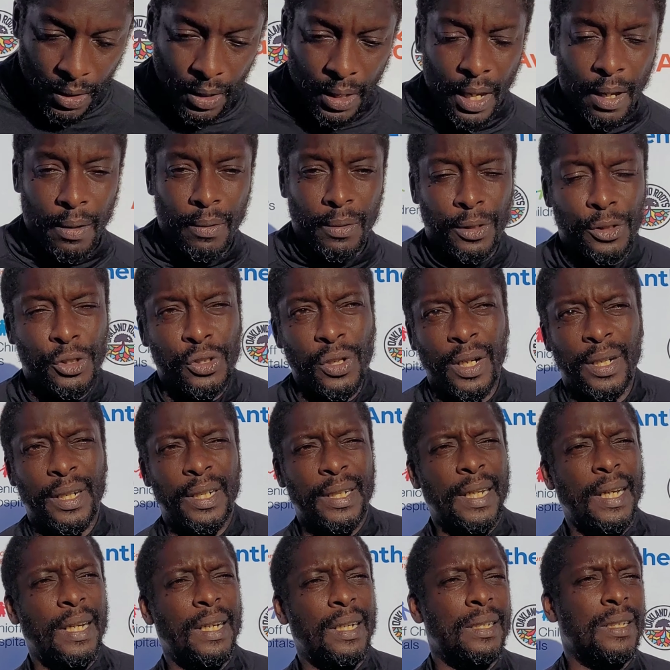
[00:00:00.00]
Yeah, we're trying
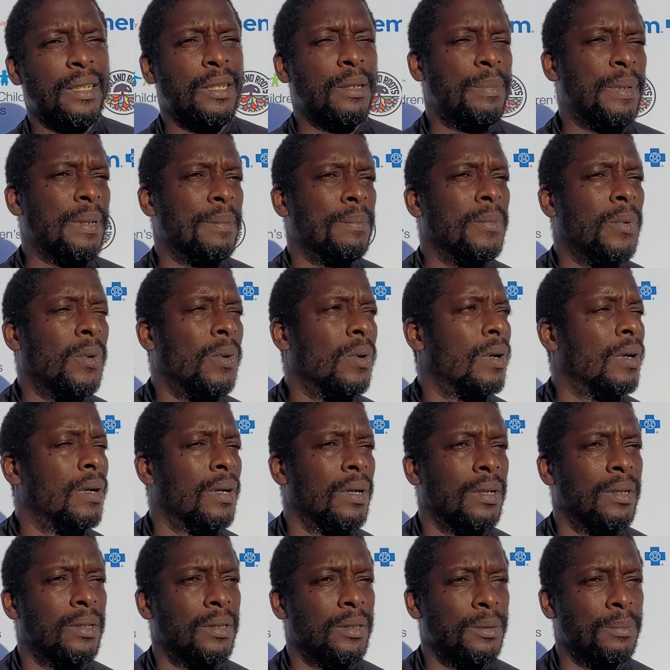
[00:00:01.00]
to get a little bit
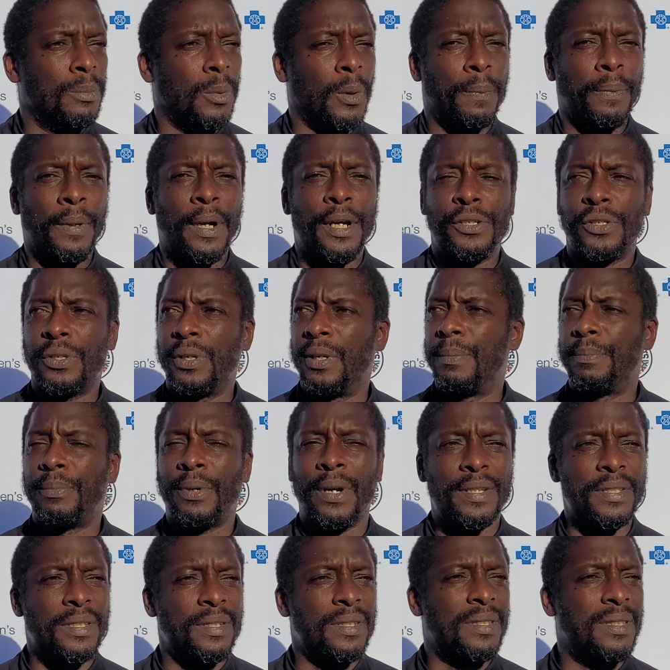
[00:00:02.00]
more pressure and
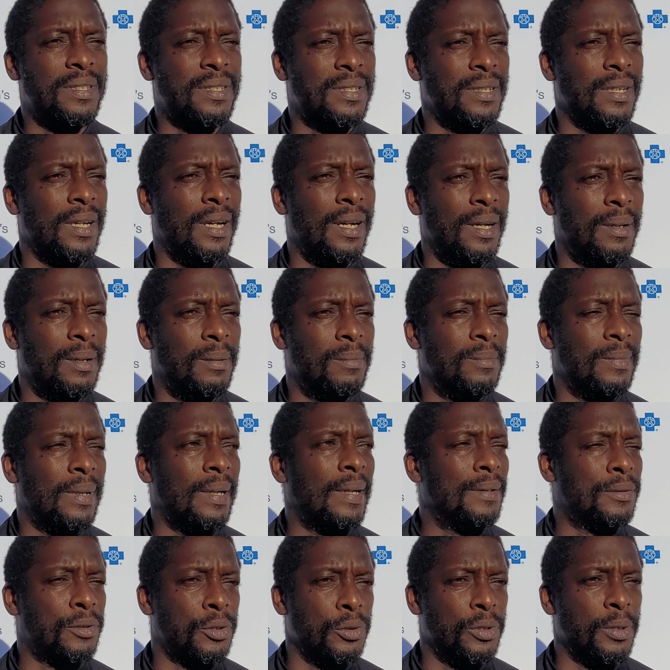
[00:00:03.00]
presence
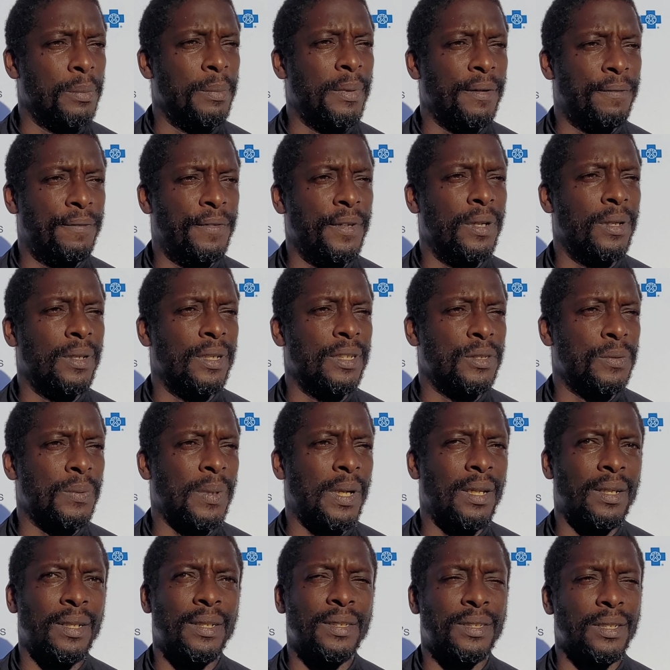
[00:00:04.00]
through the midfield as
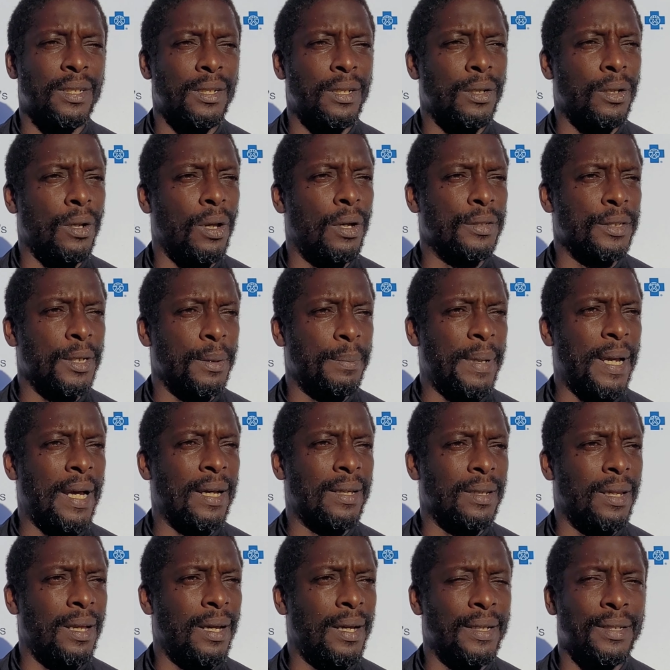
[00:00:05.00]
well as along their
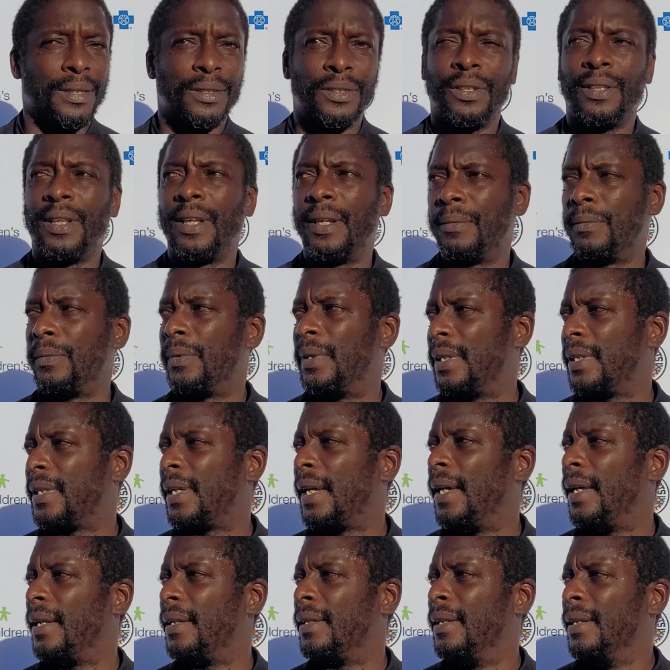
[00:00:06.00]
back line, so that we
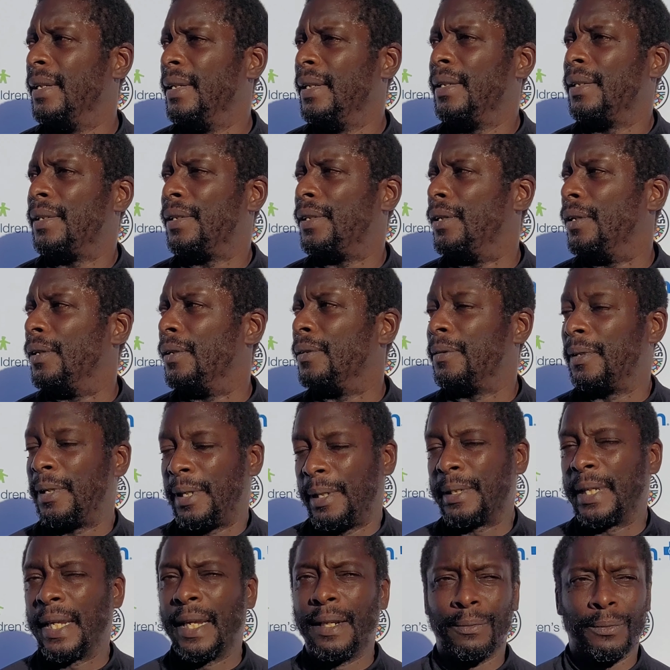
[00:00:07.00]
can,
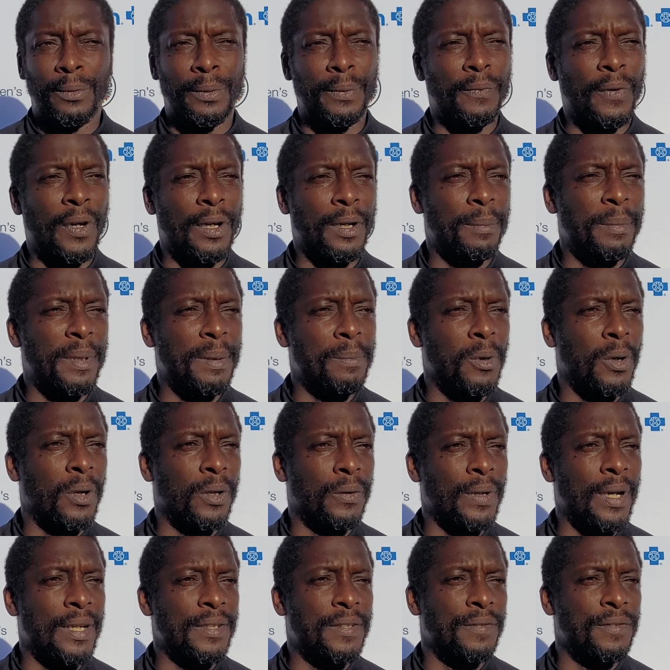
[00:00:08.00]
again, we want to be more
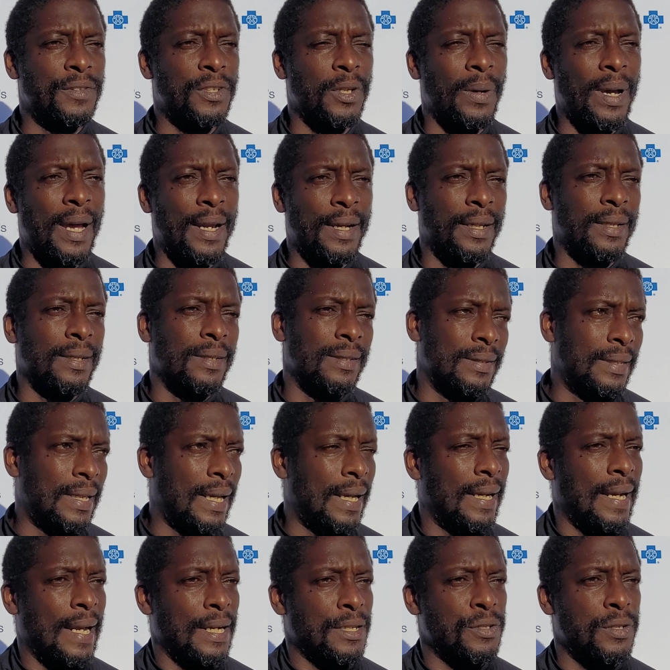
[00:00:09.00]
aggressive. So adding
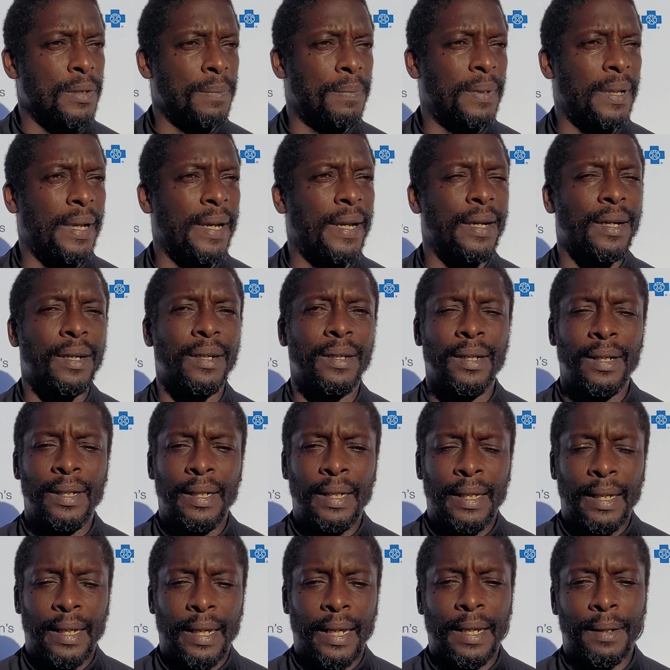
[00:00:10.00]
that extra player
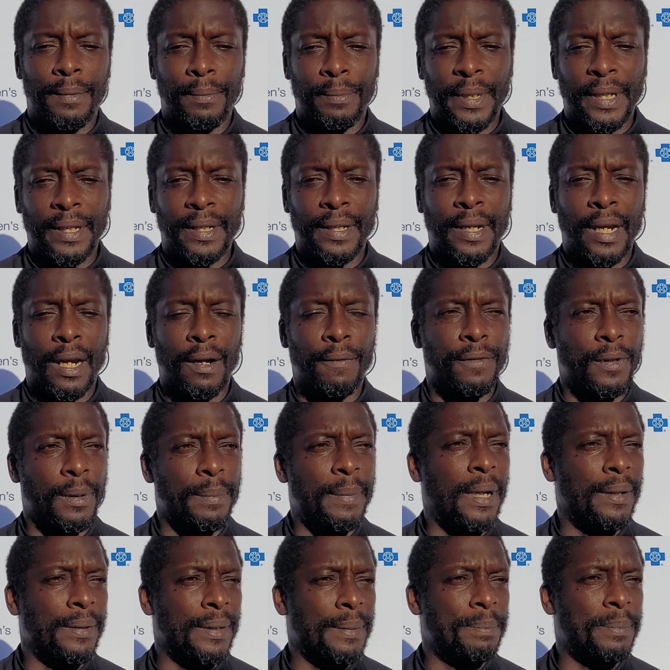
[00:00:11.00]
and being careful
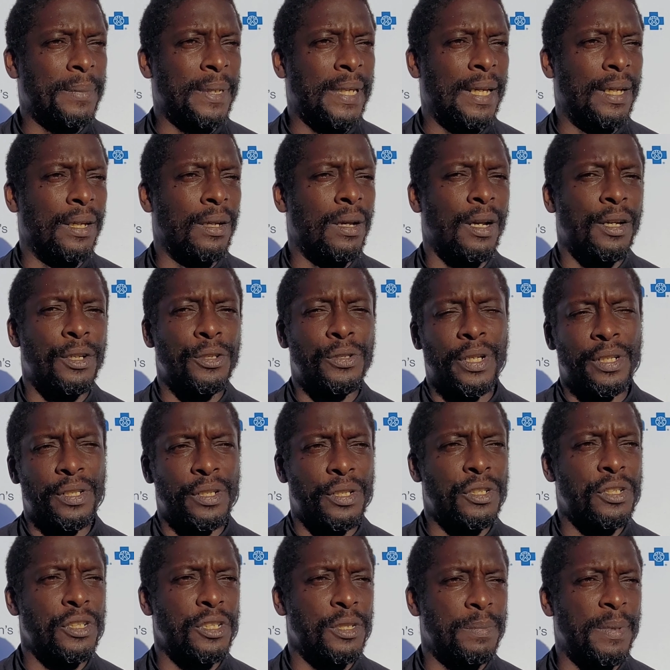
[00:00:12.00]
about getting caught in
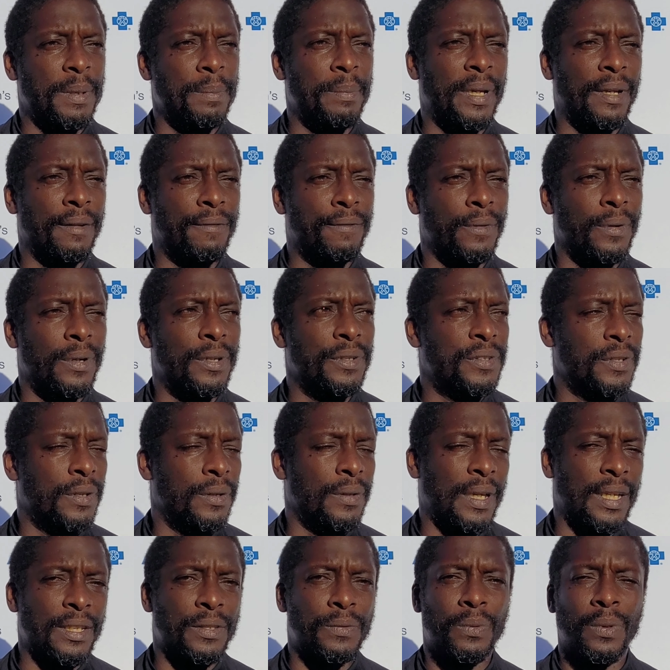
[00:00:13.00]
transition has been big for us.
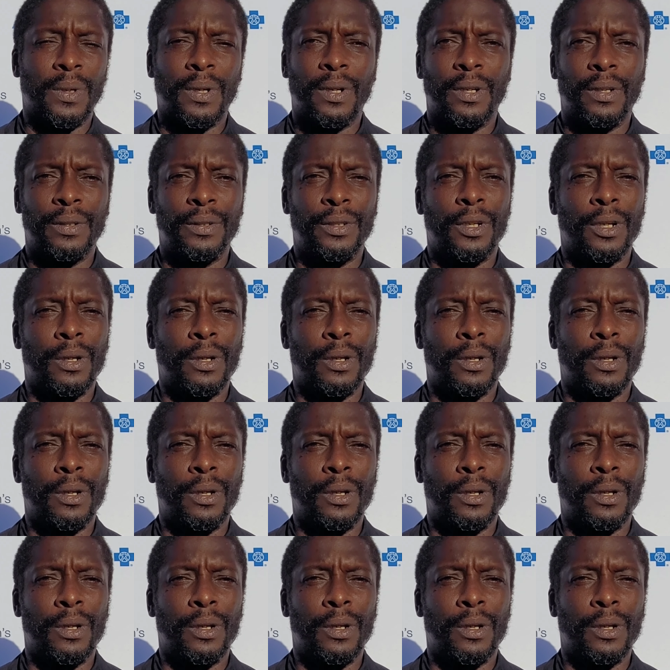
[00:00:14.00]
So that's where,